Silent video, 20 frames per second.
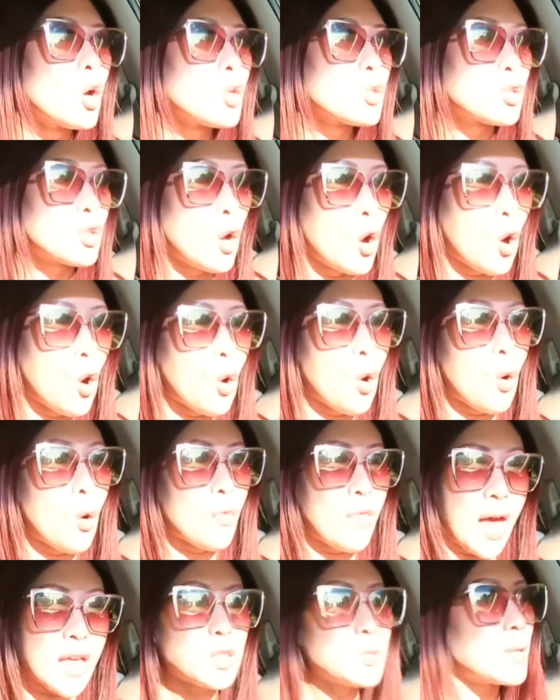So
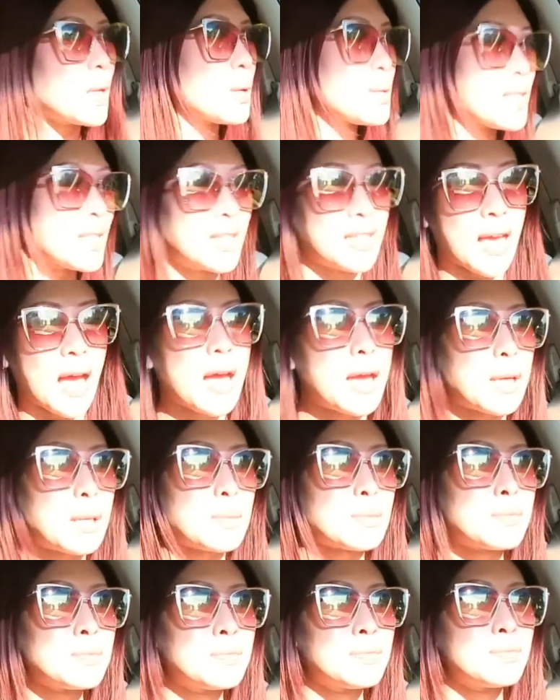that's what I was gonna get
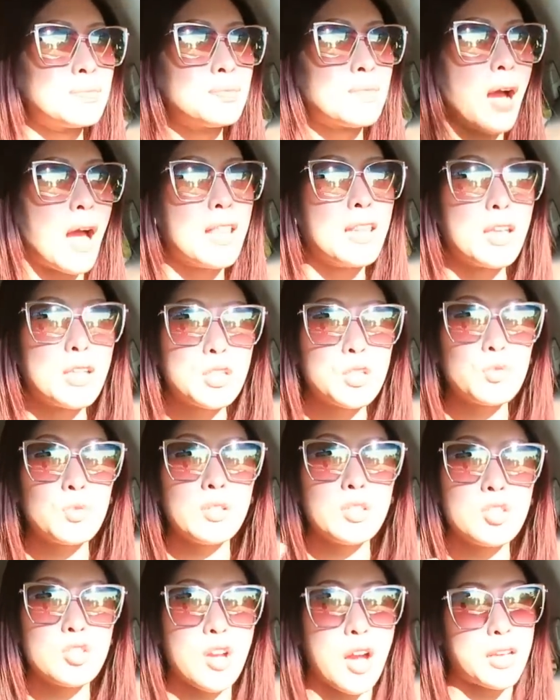him. I like
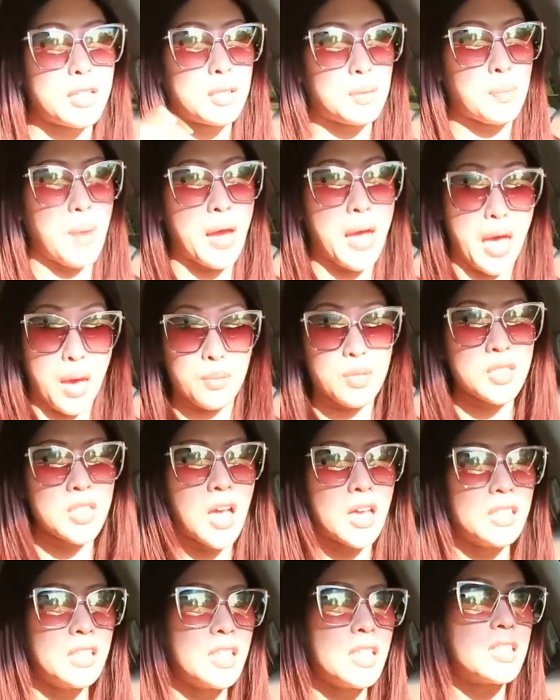screenshotted my
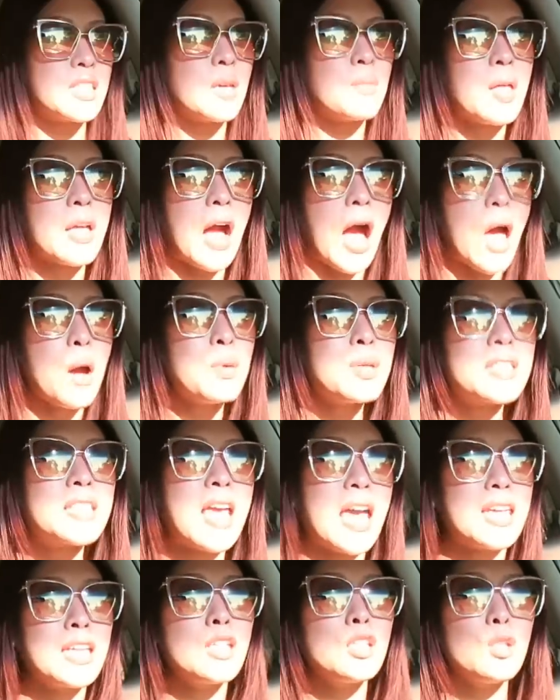Amazon list. I'm like, I was
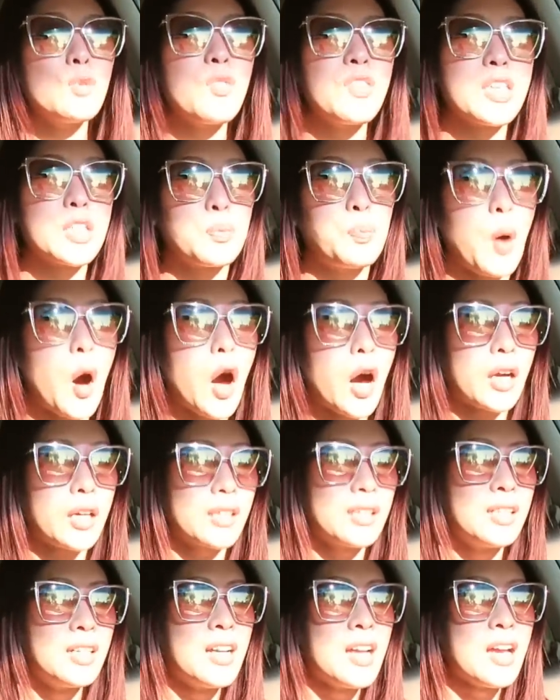getting you this book.
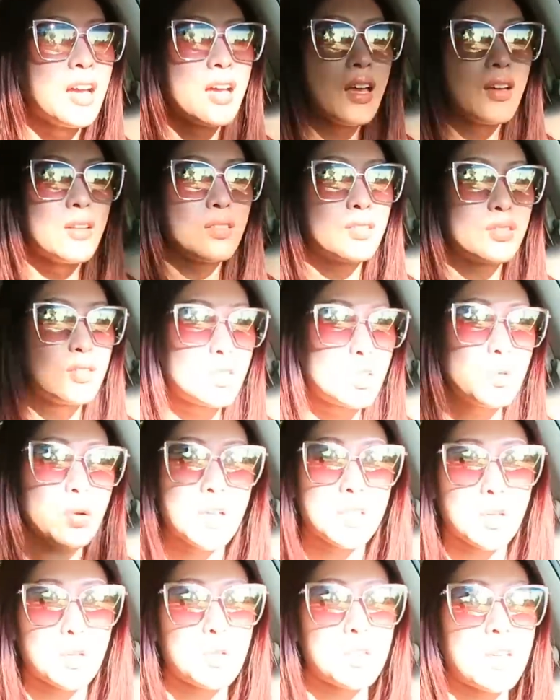Do you
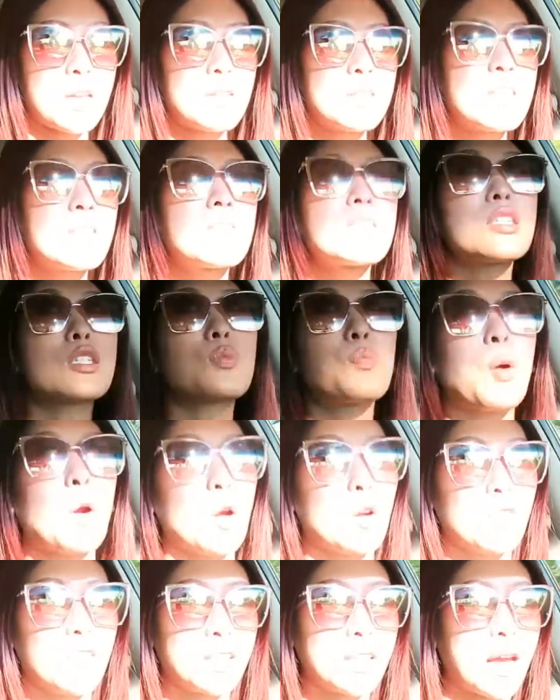guys understand? I was like, this is
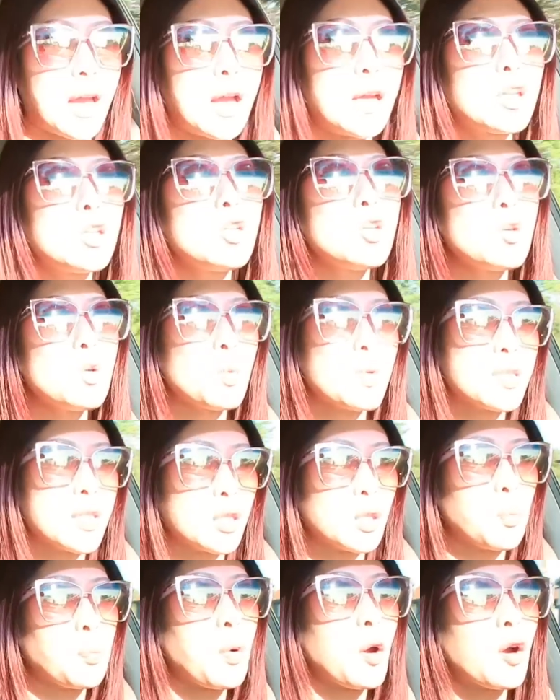perfect. Like, I knew it was
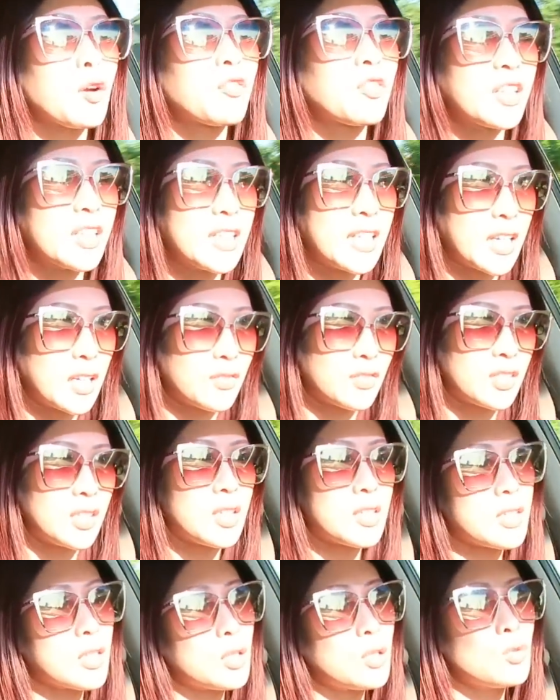like the perfect gift. And
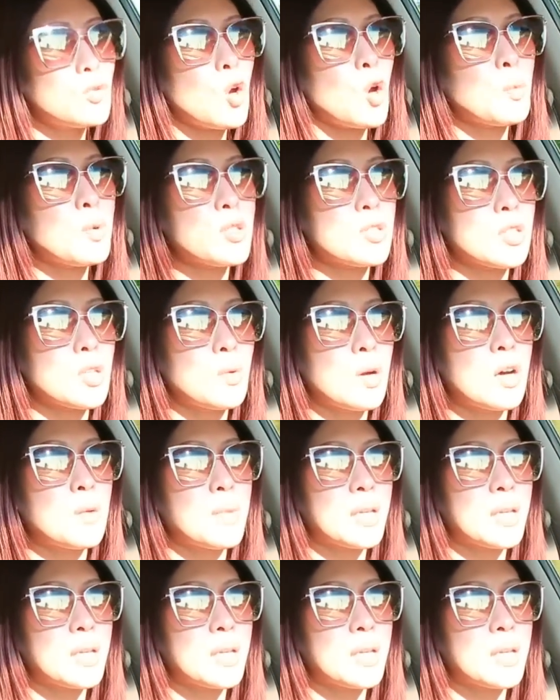he's like, you know me so well.